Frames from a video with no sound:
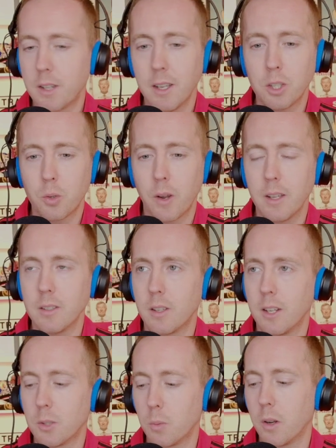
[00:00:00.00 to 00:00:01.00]
get straight into
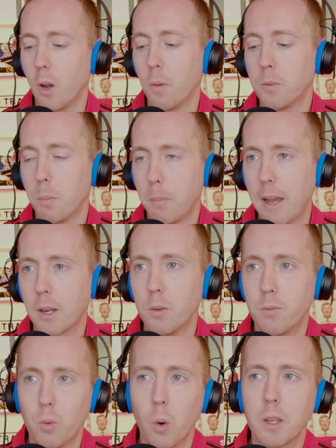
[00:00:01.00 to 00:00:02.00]
this one off the back
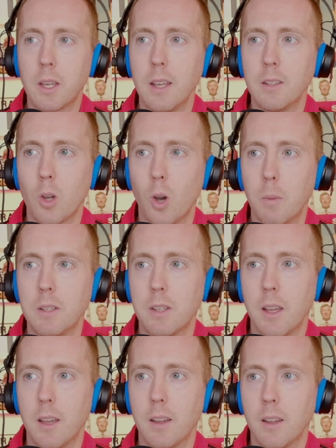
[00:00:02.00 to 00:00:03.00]
of Roy Keane's comments
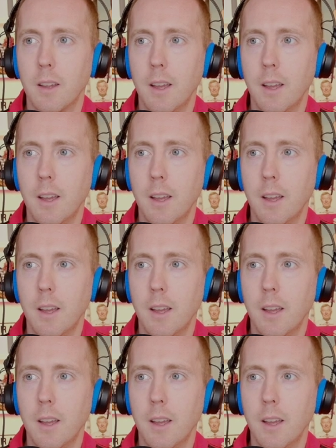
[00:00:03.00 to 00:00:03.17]
here.